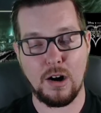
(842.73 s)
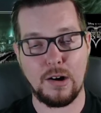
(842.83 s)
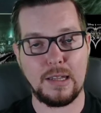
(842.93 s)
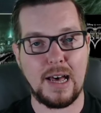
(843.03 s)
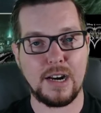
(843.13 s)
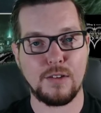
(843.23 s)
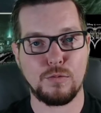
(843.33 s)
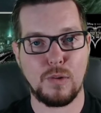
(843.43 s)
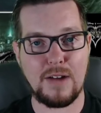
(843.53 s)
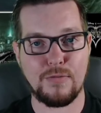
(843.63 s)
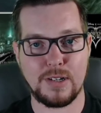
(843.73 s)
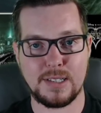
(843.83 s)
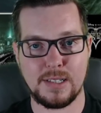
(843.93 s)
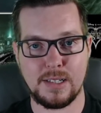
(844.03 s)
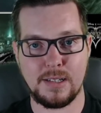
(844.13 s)
lot of
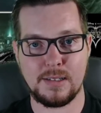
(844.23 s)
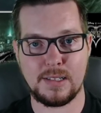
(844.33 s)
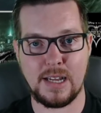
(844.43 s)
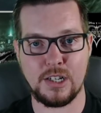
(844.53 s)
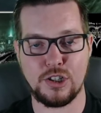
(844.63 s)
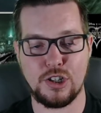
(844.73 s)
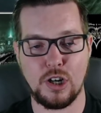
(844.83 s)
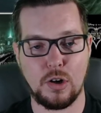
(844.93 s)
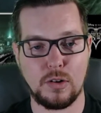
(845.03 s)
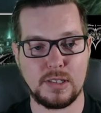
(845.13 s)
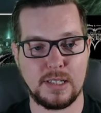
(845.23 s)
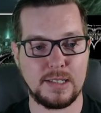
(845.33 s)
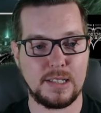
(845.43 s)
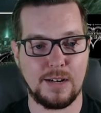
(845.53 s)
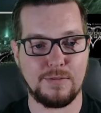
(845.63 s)
references and jokes and
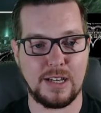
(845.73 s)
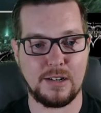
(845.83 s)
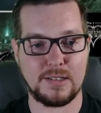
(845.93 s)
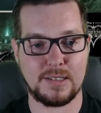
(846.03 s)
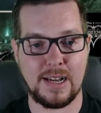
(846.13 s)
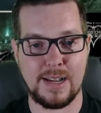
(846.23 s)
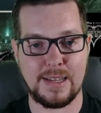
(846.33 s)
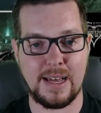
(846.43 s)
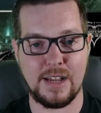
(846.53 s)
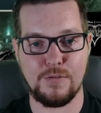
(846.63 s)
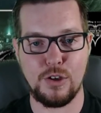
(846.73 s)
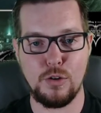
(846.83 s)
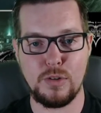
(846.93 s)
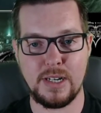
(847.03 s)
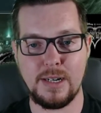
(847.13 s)
stuff that are said that if
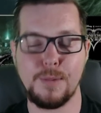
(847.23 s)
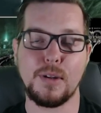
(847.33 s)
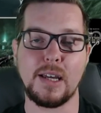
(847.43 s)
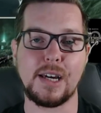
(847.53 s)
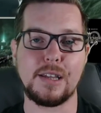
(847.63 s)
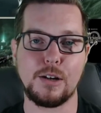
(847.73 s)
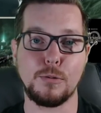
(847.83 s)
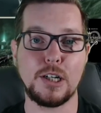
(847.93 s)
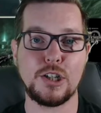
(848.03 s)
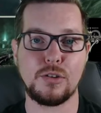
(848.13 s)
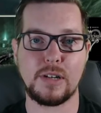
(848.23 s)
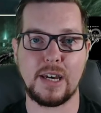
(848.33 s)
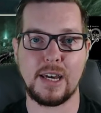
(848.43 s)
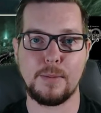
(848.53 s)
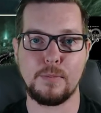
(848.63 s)
you didn't play the original
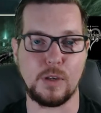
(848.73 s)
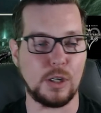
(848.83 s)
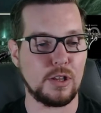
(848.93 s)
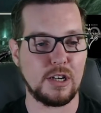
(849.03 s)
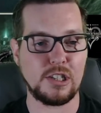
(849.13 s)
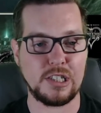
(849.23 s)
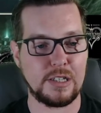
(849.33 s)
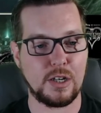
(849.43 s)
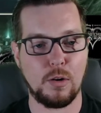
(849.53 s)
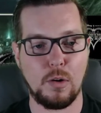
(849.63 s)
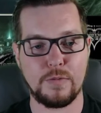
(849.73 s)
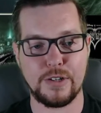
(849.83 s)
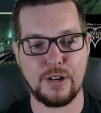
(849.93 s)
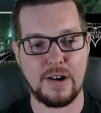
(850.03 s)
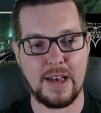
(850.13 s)
game, they're just going to go over
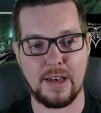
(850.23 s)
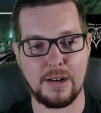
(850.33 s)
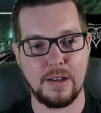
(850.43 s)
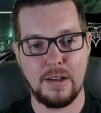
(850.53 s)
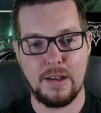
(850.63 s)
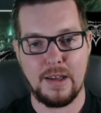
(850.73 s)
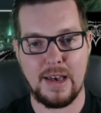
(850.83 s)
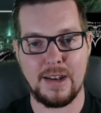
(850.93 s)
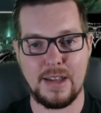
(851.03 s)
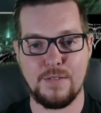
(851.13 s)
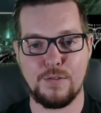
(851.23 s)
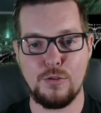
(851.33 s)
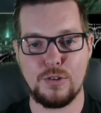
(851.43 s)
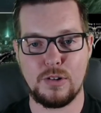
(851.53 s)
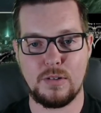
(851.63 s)
your head. And if you
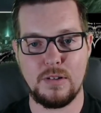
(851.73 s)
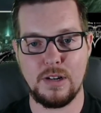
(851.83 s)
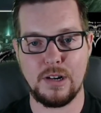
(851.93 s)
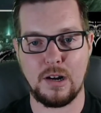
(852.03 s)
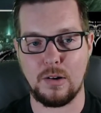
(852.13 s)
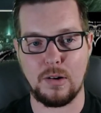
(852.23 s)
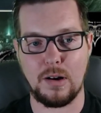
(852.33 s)
know,